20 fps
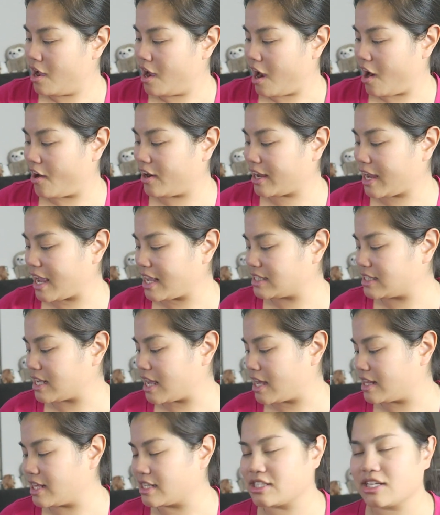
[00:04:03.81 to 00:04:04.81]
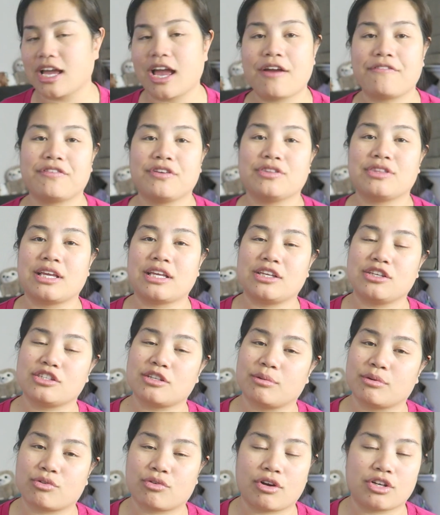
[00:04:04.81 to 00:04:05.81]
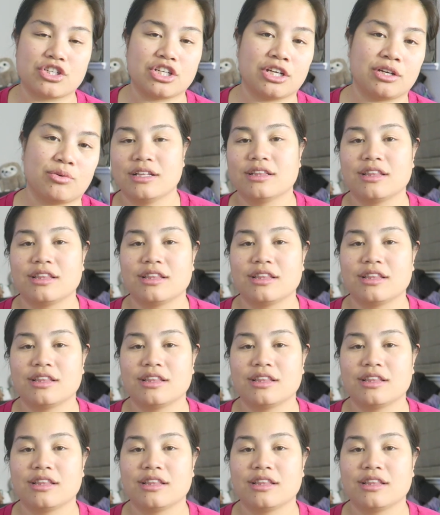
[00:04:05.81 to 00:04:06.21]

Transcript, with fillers: All right, guys, uh, that's all I have for you. Thank you so much for watching.